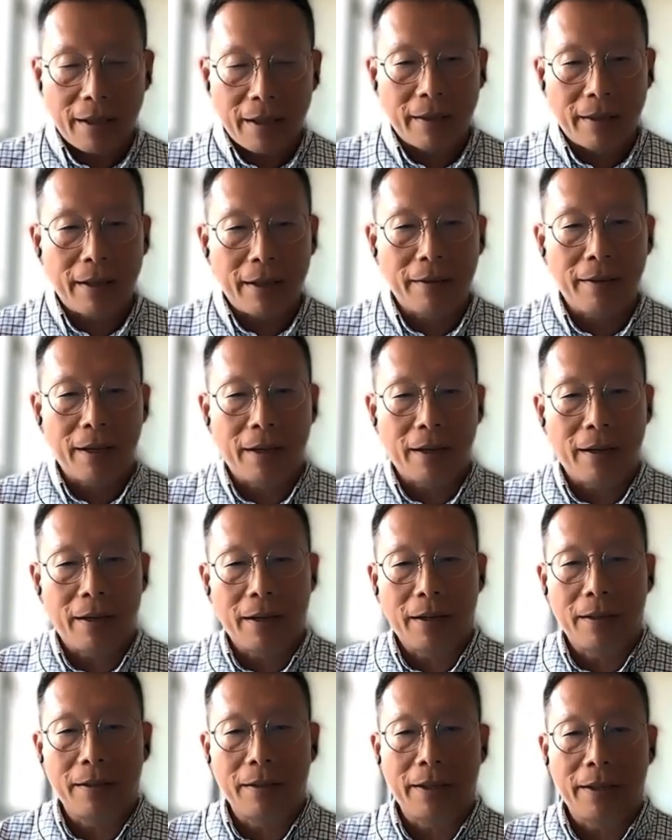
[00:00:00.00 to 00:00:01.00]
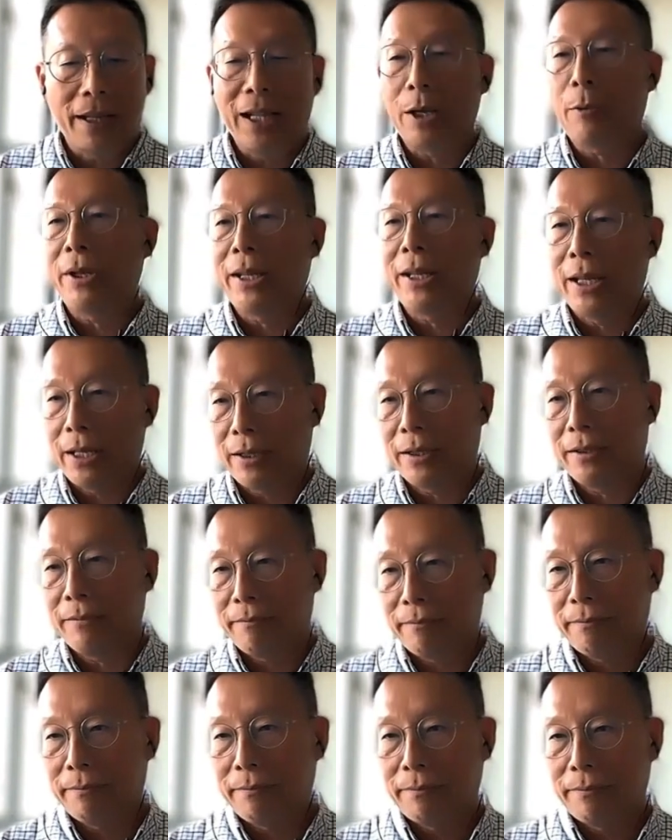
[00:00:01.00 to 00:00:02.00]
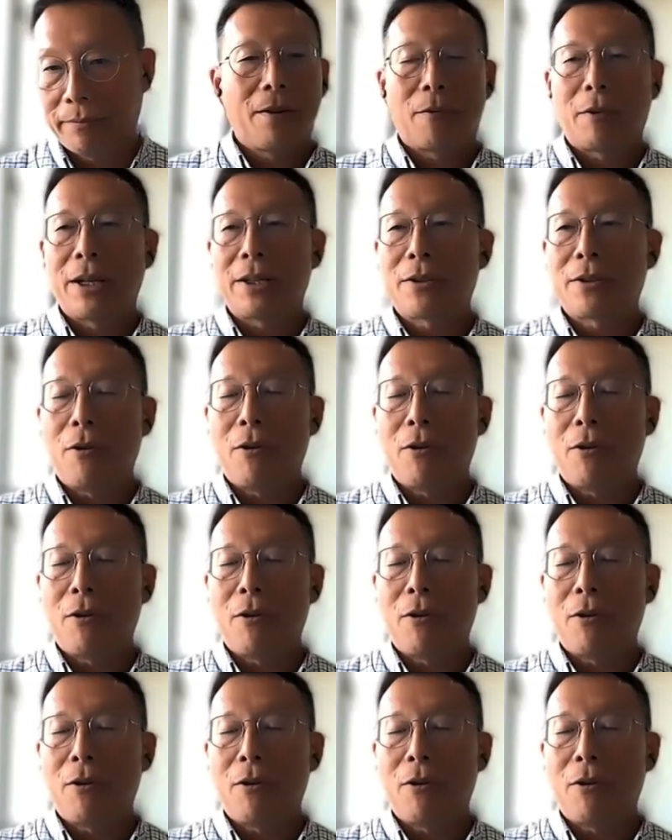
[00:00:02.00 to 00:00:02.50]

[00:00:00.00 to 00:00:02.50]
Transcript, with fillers: and then uh, they liquidate, right?